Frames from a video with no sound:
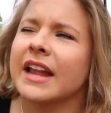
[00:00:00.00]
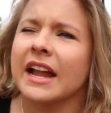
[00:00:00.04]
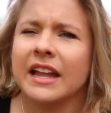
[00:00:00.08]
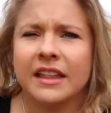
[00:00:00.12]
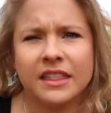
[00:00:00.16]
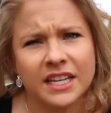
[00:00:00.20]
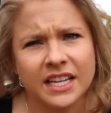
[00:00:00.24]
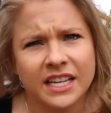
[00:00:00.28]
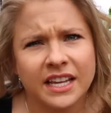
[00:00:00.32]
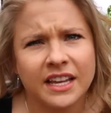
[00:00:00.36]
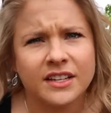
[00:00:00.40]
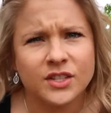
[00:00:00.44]
I
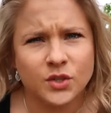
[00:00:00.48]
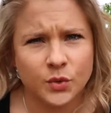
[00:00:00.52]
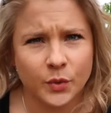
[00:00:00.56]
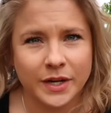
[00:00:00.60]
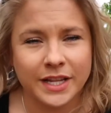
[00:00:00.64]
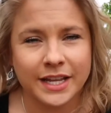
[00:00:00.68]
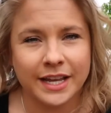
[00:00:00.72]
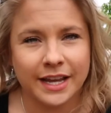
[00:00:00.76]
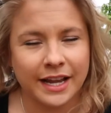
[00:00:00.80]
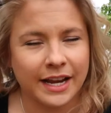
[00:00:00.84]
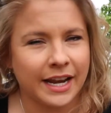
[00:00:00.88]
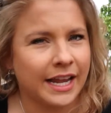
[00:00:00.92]
think at
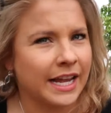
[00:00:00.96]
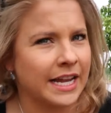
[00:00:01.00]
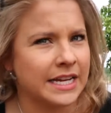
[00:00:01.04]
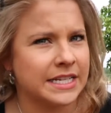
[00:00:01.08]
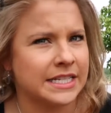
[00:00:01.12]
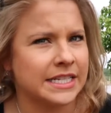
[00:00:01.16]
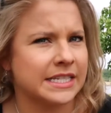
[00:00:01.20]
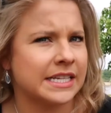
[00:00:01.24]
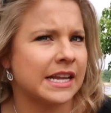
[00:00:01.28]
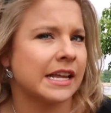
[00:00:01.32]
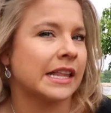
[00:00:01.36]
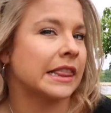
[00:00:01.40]
28 I
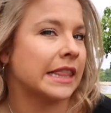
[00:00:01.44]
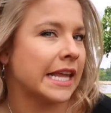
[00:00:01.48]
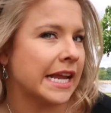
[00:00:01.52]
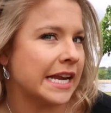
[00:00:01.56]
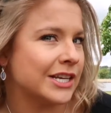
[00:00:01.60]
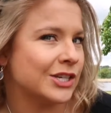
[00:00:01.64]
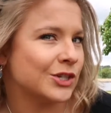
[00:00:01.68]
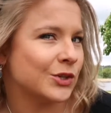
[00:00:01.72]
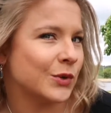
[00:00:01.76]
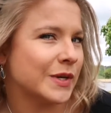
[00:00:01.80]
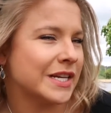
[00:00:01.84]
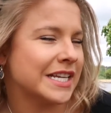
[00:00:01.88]
get to say
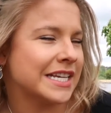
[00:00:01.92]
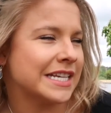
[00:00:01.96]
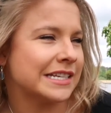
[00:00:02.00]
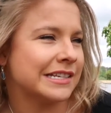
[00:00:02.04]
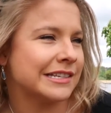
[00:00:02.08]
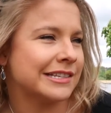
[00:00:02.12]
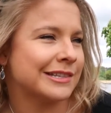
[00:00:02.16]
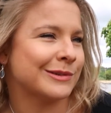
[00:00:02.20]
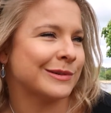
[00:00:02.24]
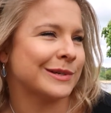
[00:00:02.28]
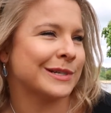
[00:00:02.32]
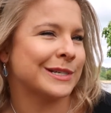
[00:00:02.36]
late
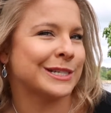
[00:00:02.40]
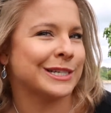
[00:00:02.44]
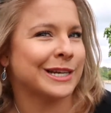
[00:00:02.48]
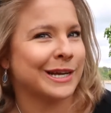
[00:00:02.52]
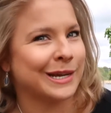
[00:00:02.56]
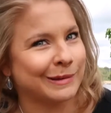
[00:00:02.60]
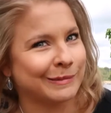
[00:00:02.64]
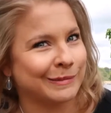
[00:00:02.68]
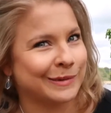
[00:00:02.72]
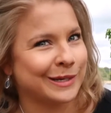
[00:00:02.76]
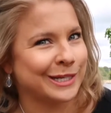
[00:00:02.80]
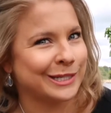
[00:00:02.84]
20s, which
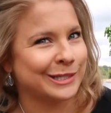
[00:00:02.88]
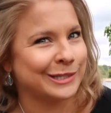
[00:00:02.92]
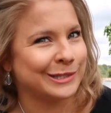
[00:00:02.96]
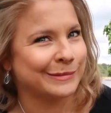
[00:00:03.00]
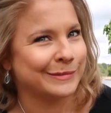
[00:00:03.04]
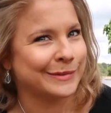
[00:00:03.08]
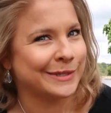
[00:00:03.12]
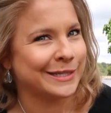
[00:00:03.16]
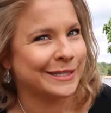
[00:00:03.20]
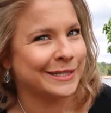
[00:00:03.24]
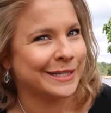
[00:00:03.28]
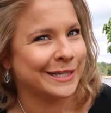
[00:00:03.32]
I'm not
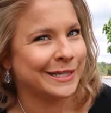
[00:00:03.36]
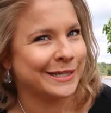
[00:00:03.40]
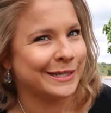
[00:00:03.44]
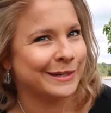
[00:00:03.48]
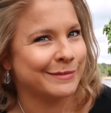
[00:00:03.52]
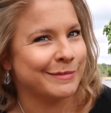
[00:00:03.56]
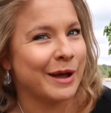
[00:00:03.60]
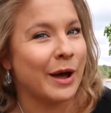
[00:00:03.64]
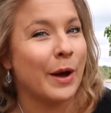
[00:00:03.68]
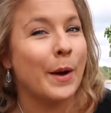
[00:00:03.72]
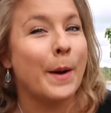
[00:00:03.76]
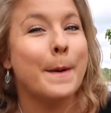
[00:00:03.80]
super
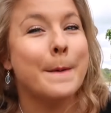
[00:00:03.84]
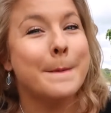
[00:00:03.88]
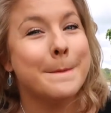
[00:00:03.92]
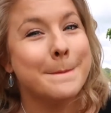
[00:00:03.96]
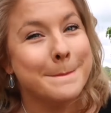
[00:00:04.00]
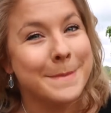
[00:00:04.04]
excited about.